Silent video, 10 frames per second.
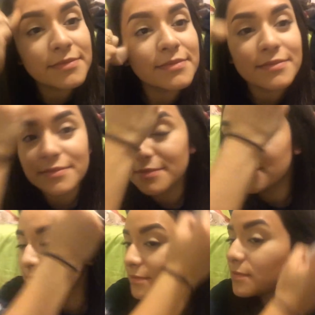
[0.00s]

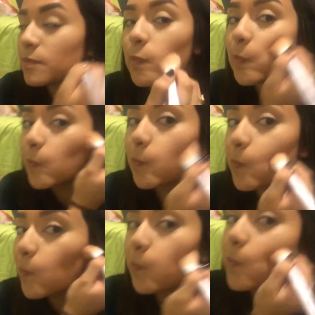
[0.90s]

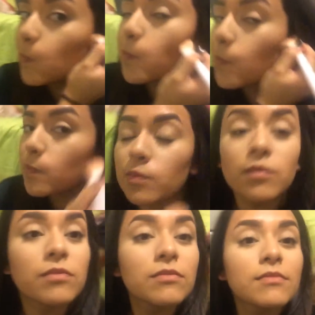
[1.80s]

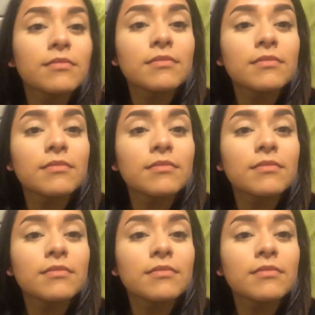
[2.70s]
(no one is talking)